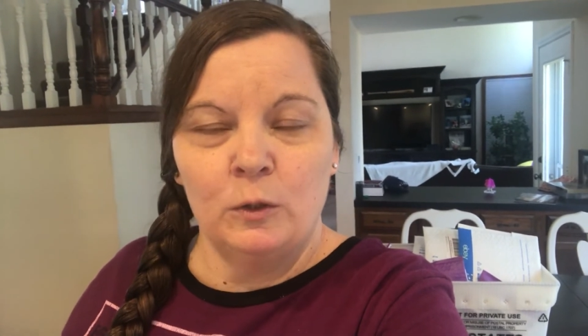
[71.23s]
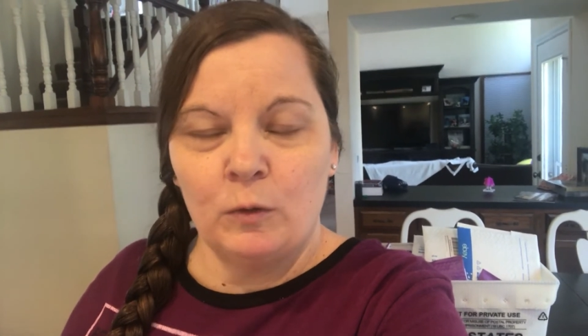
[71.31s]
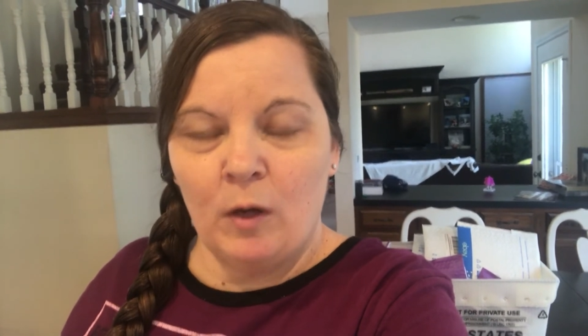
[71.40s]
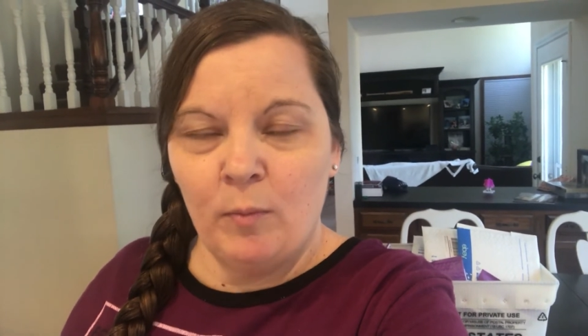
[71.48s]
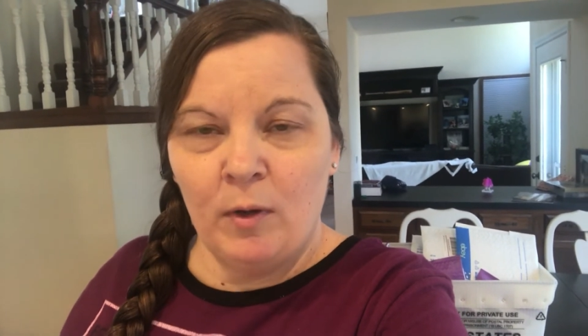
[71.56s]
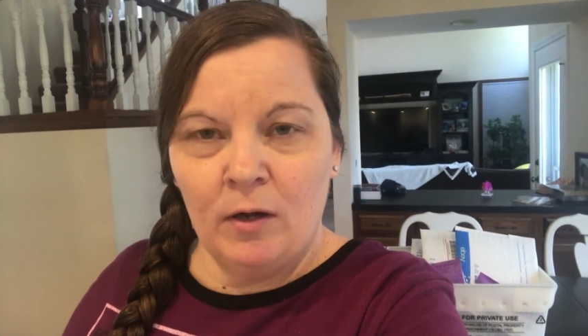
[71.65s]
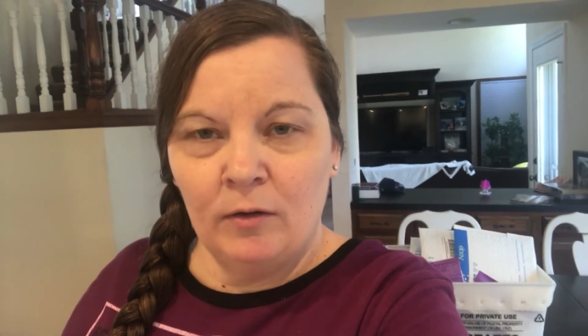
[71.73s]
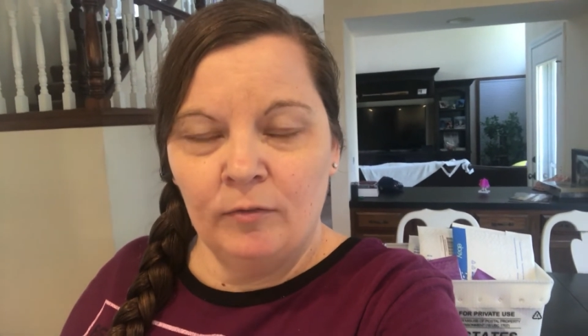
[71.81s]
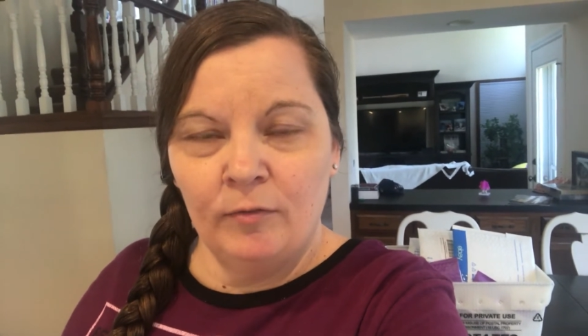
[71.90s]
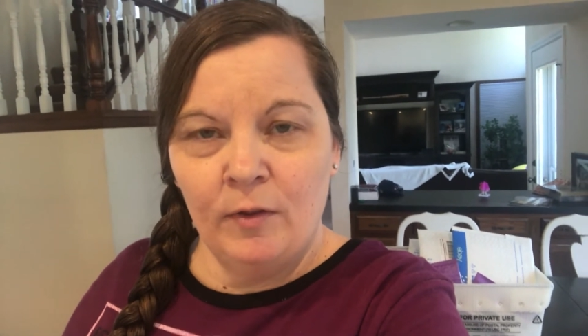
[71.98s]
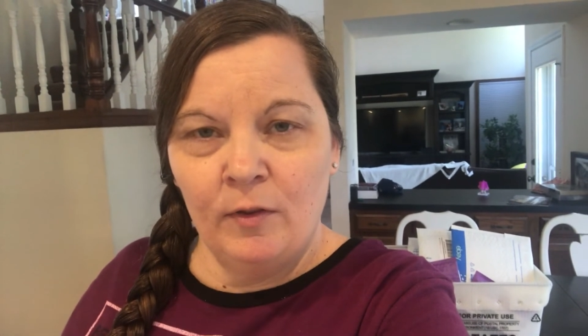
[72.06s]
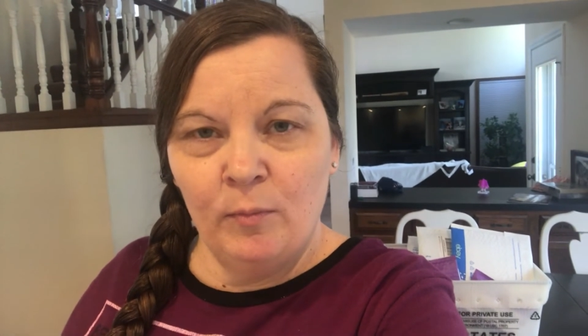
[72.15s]
drop off
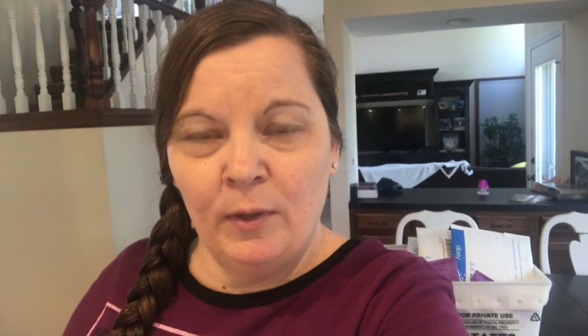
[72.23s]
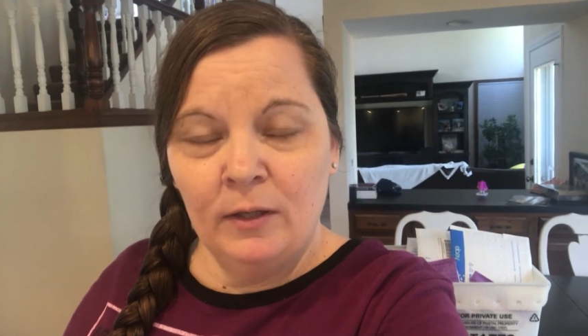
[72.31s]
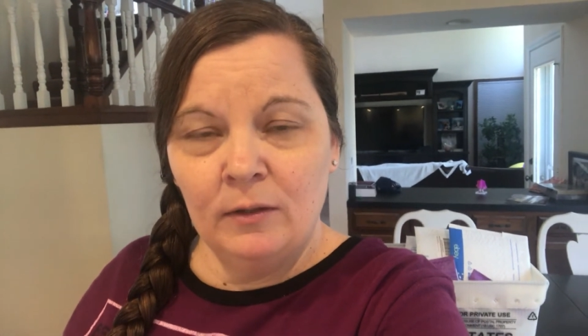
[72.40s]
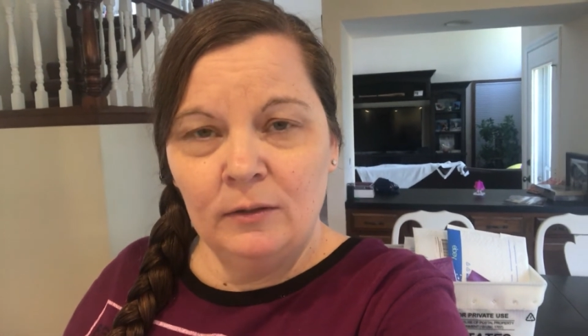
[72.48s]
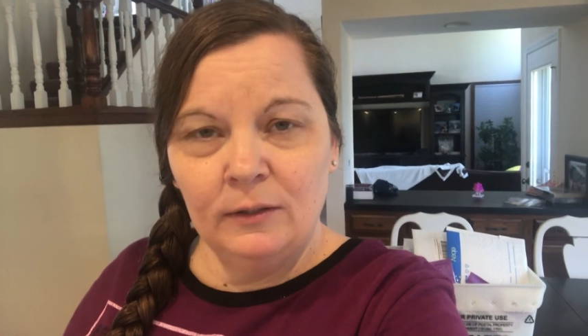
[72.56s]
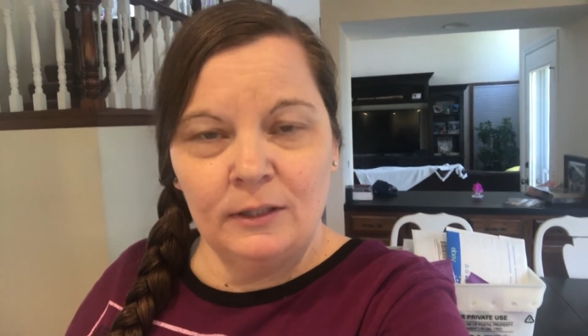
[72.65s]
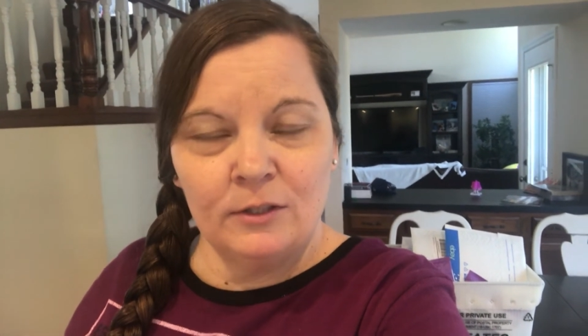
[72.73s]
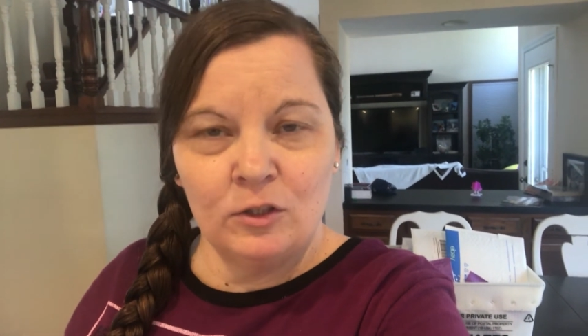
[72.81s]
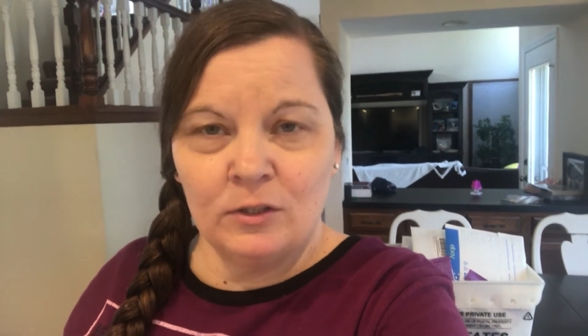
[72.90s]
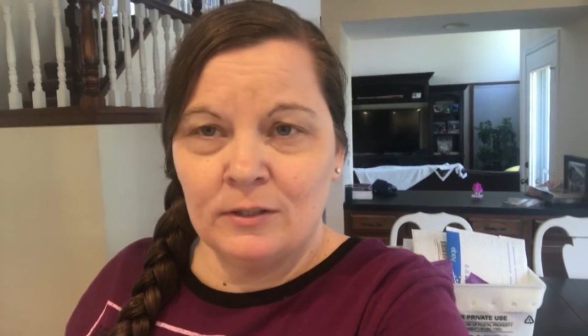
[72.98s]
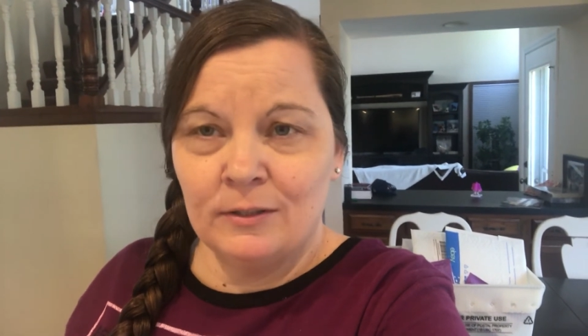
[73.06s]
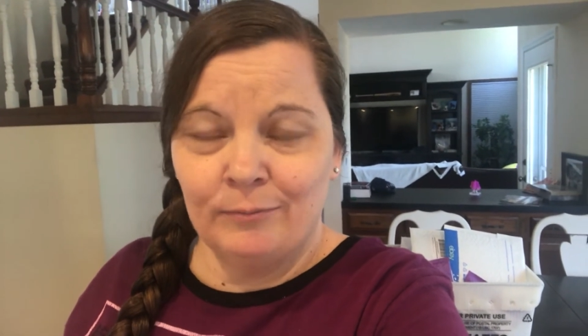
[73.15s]
the mail.
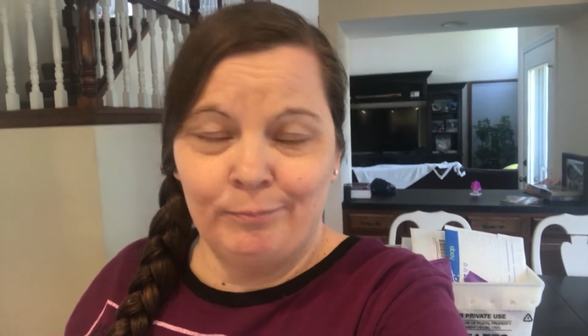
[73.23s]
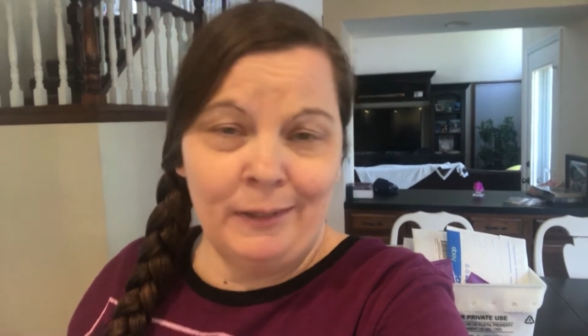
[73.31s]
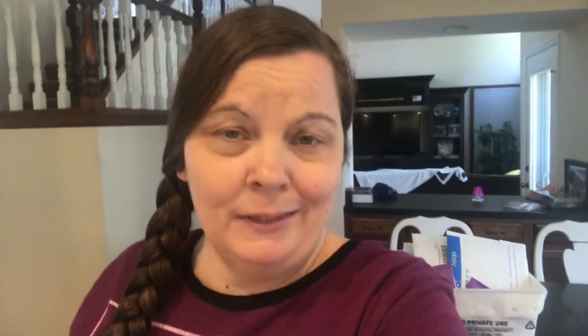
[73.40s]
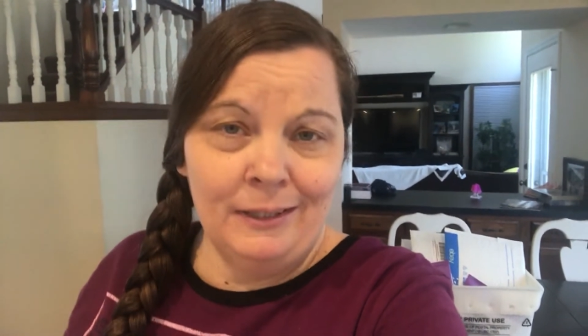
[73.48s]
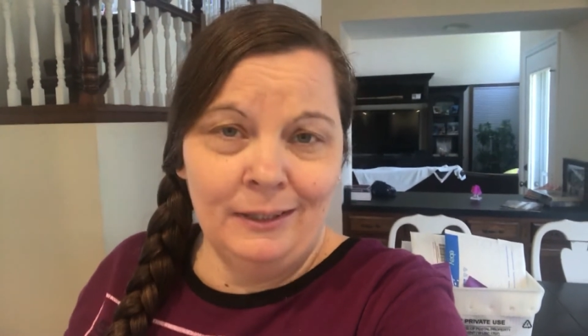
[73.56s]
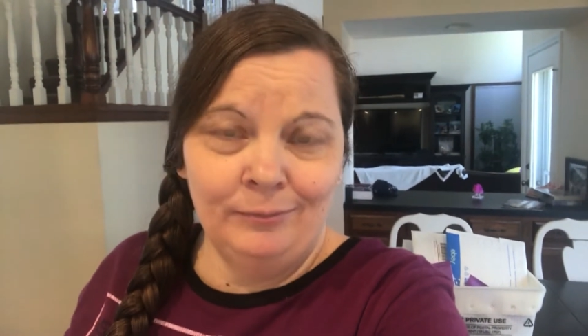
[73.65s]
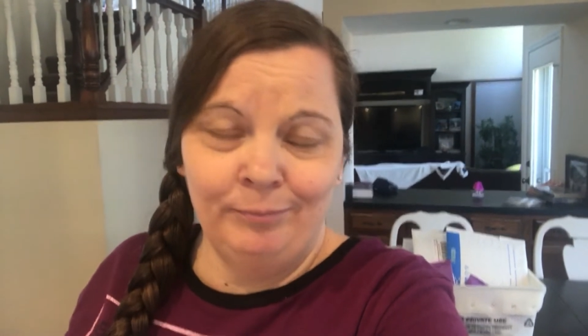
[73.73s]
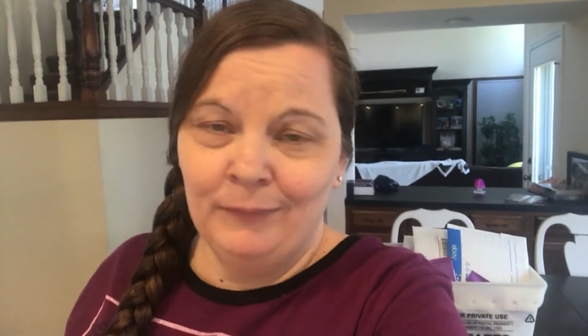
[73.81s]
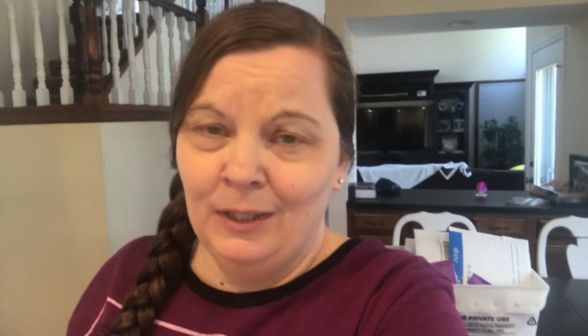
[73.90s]
It's just Monday,